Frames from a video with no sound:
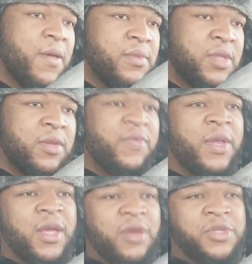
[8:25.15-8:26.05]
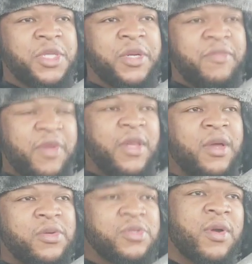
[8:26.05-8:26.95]
Thumbs up the video, share the
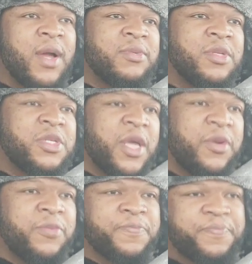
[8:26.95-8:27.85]
video, subscribe to the channel.